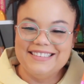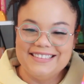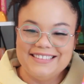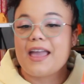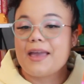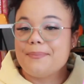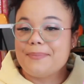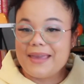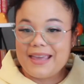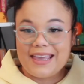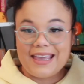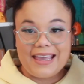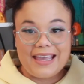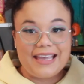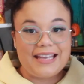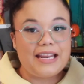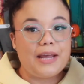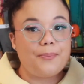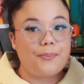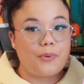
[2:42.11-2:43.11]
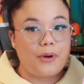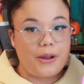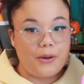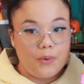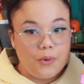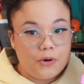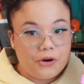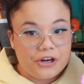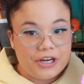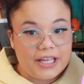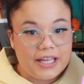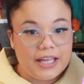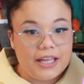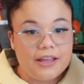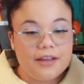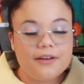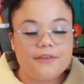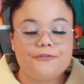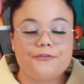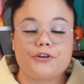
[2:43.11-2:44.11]
I am making it a
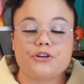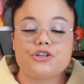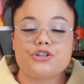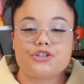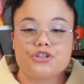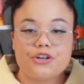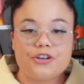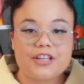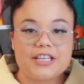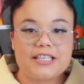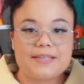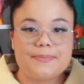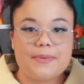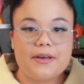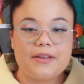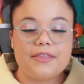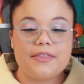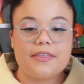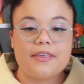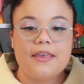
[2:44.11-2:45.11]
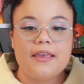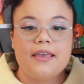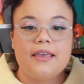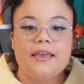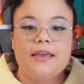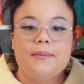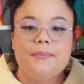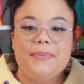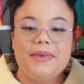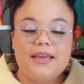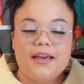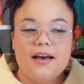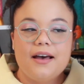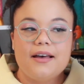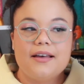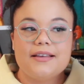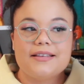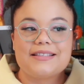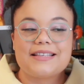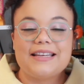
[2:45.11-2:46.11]
priority for sure this month
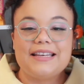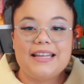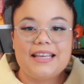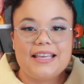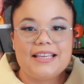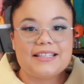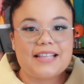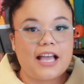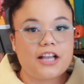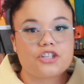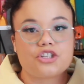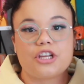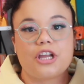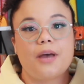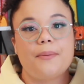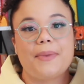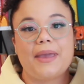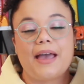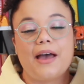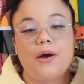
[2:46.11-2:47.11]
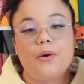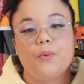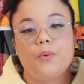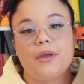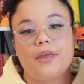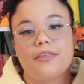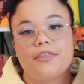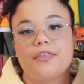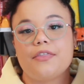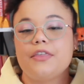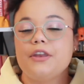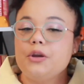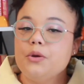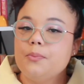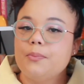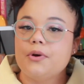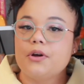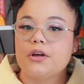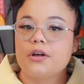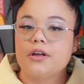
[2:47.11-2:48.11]
because Nikki's actually coming out with the
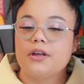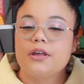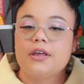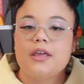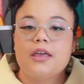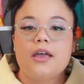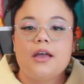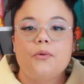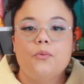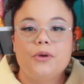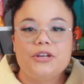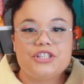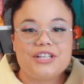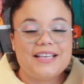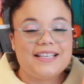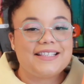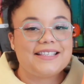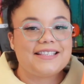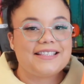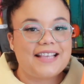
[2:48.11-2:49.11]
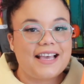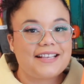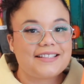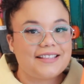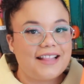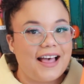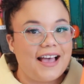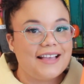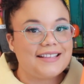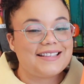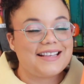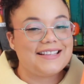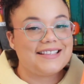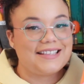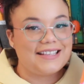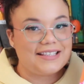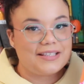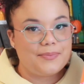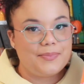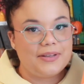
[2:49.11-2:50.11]
new book, which is Sex, Lies, and
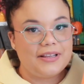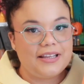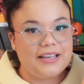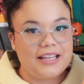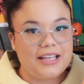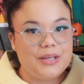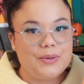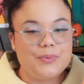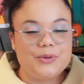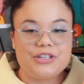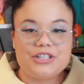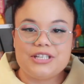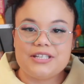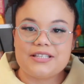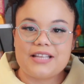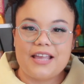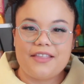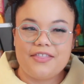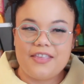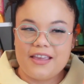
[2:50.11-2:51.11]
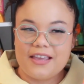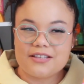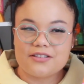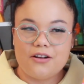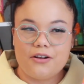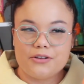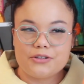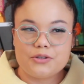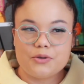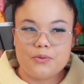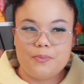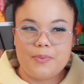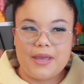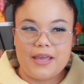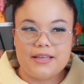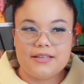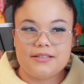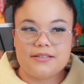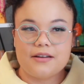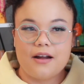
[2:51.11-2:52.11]
Sensibility, which I think is also
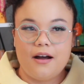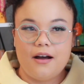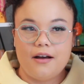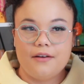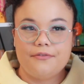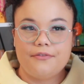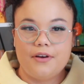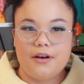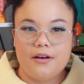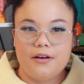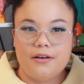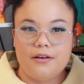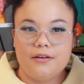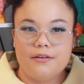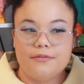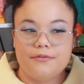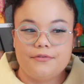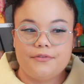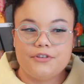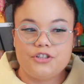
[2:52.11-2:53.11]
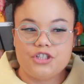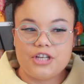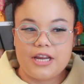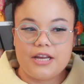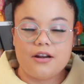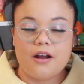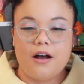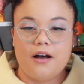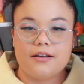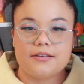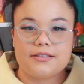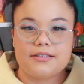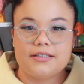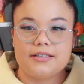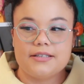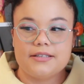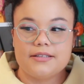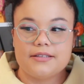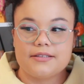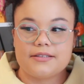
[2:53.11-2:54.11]
based off of Jane
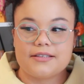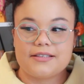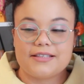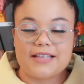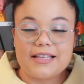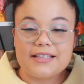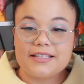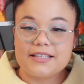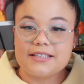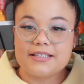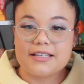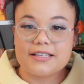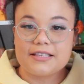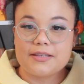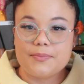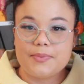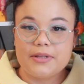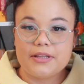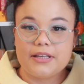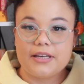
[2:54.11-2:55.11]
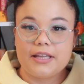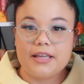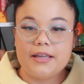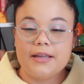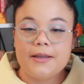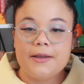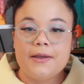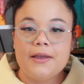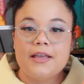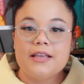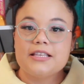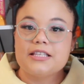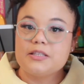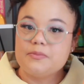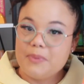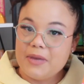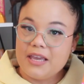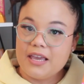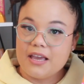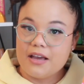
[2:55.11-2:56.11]
Austen's Sense and Sensibility.
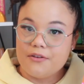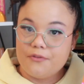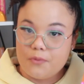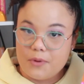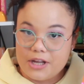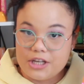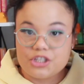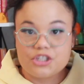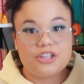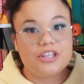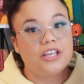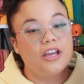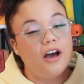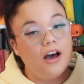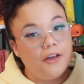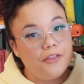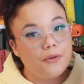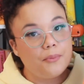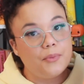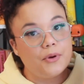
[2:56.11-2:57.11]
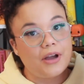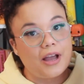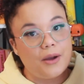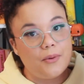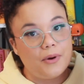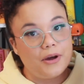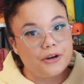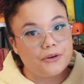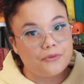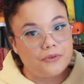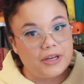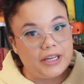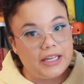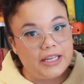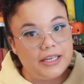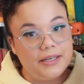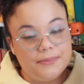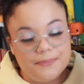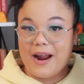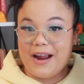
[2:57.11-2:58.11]
Speaking of which, the other book I want to
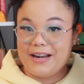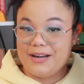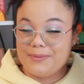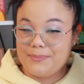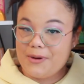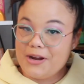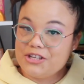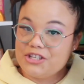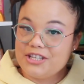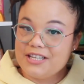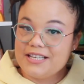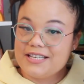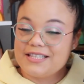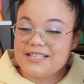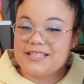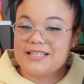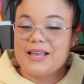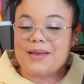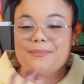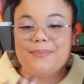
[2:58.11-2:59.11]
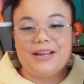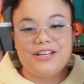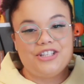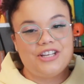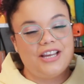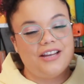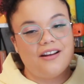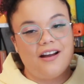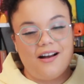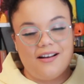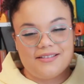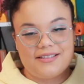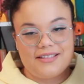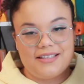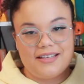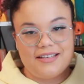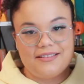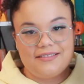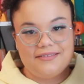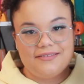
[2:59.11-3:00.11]
read, Pride and Prejudice by Jane
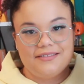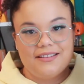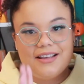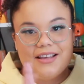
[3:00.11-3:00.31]
Austen.